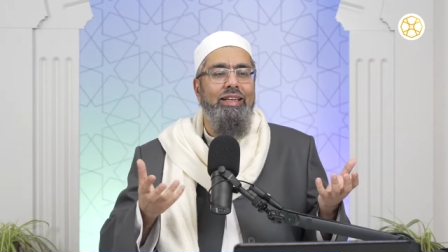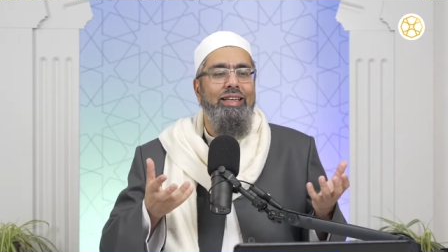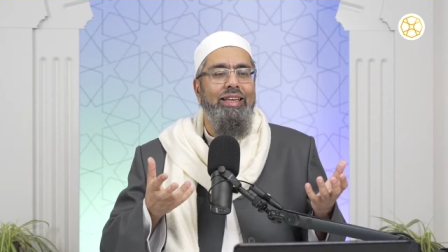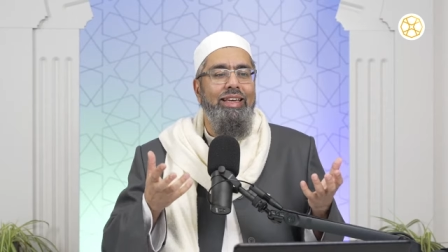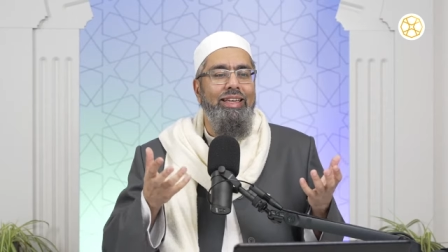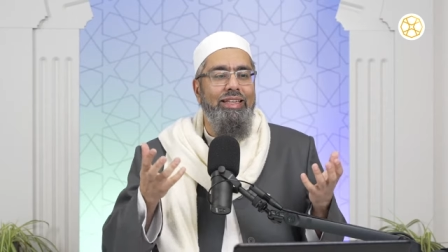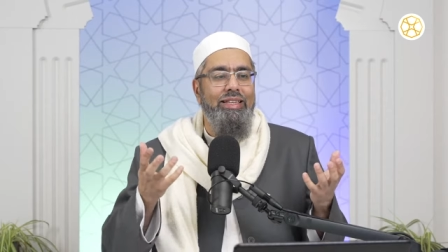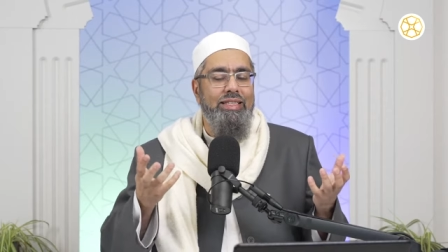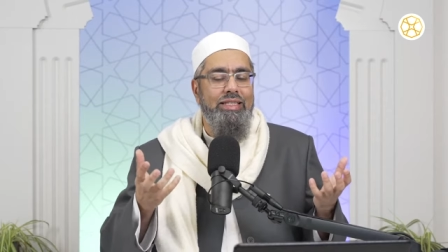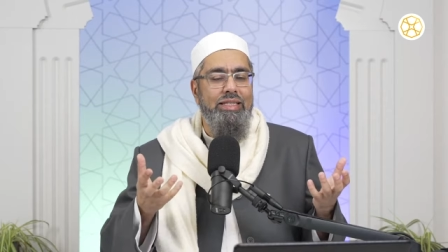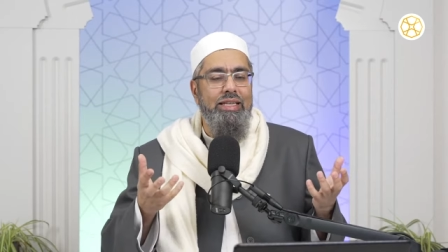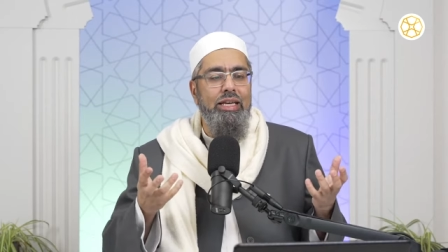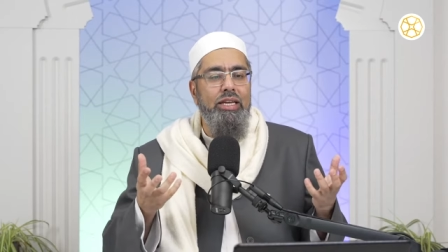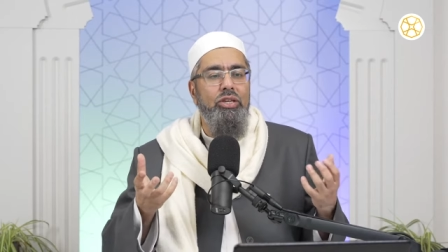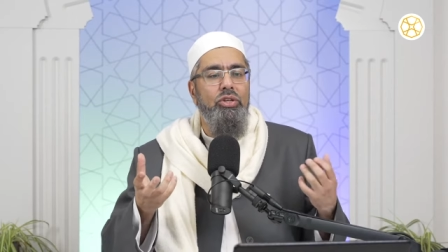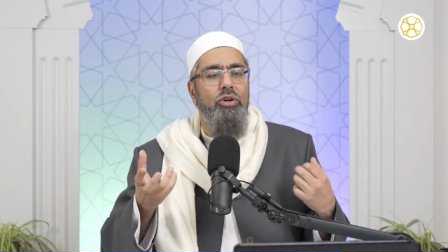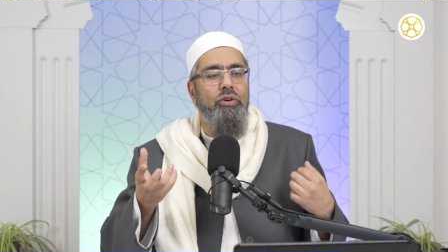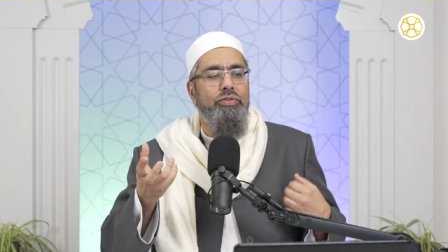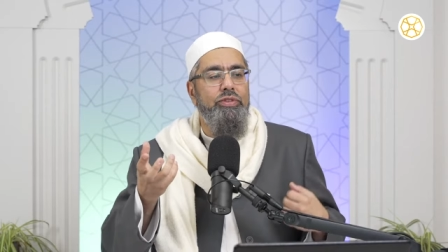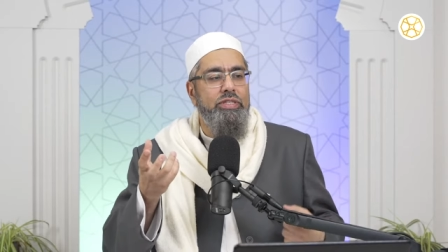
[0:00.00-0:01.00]
in a state
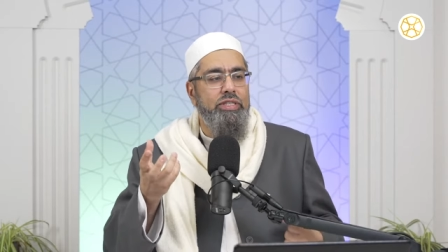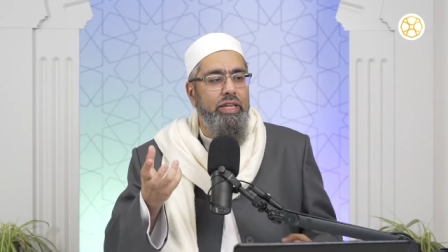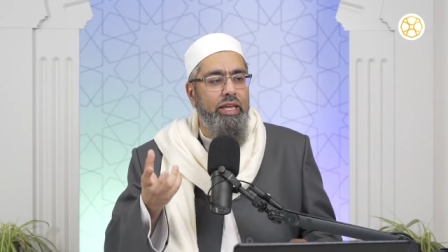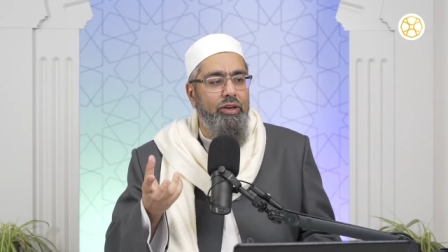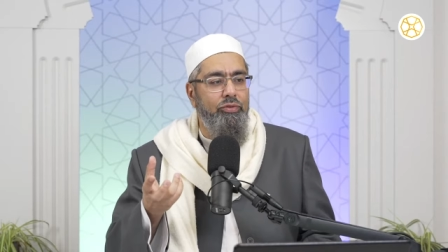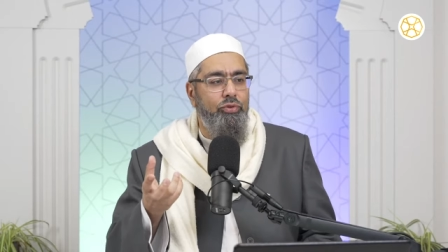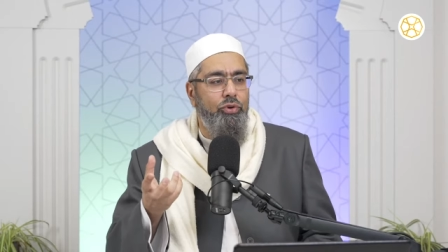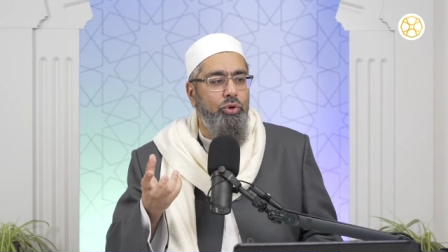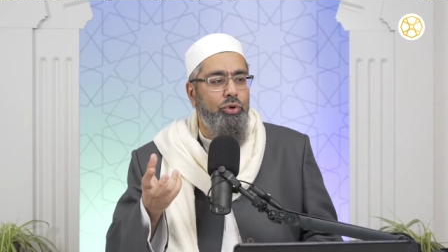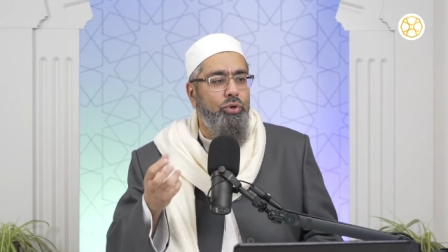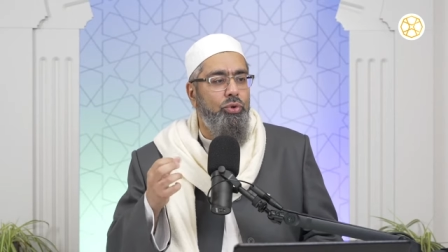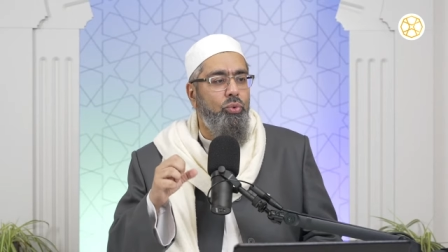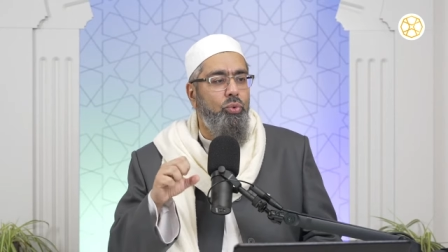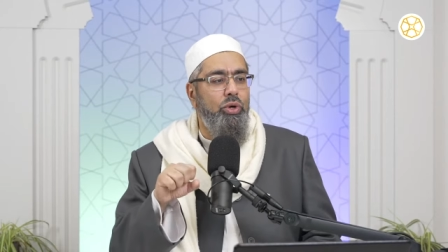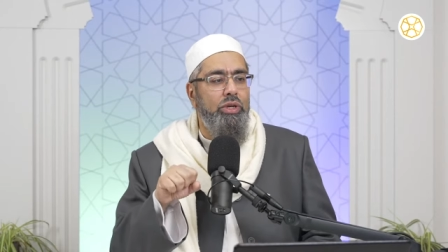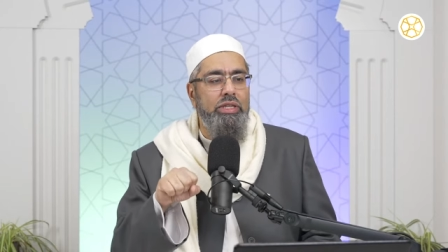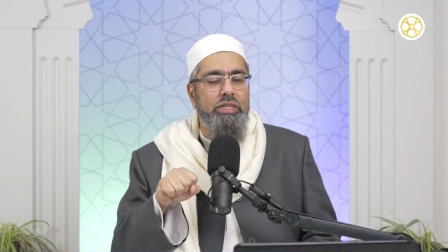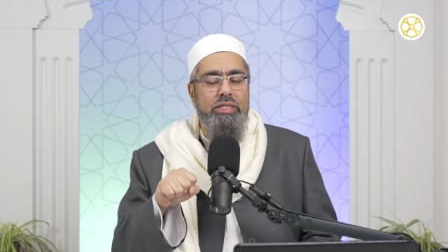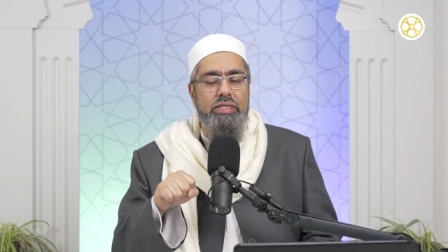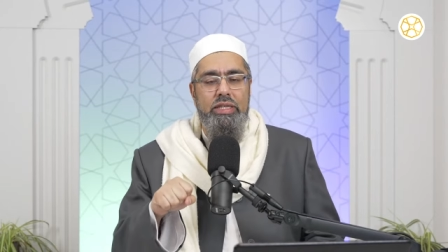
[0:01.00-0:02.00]
of slavehood.
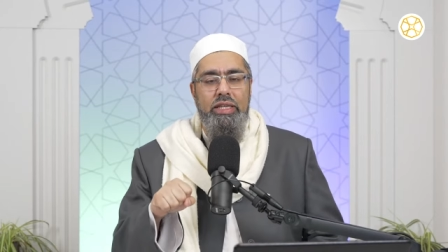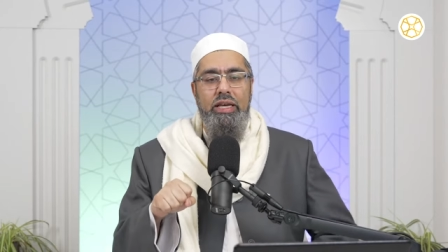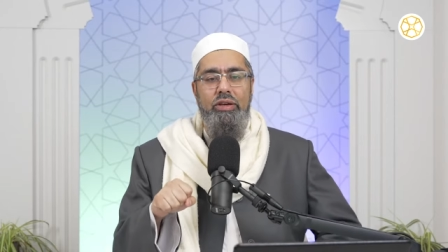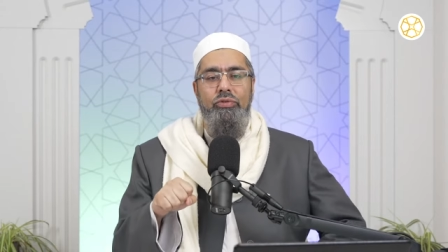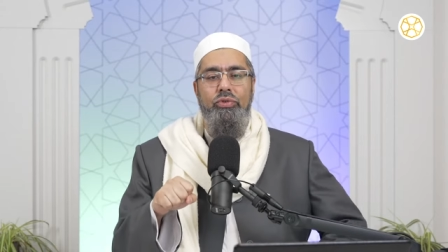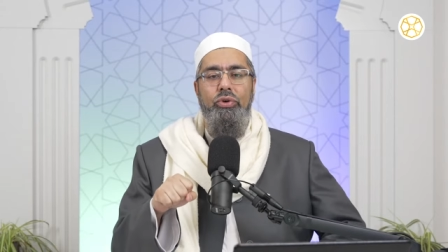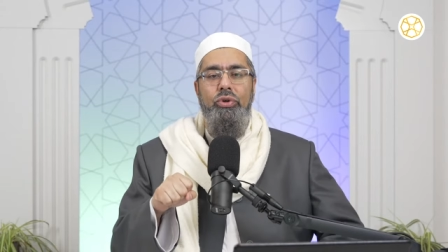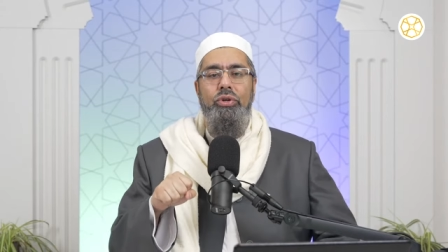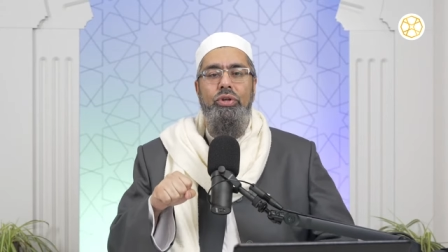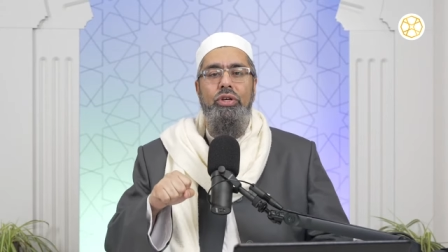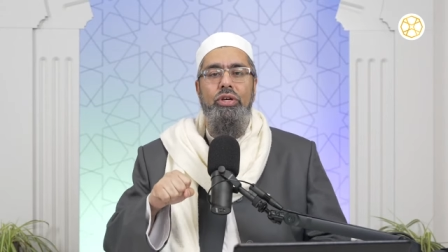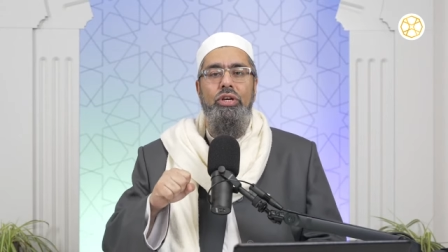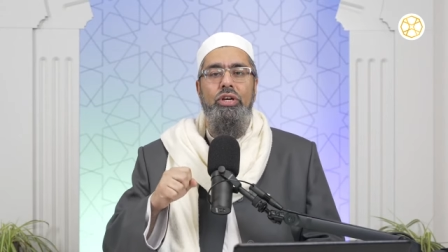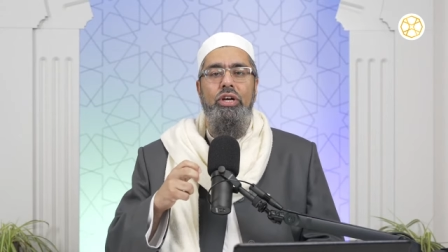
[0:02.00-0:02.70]
What is slavehood?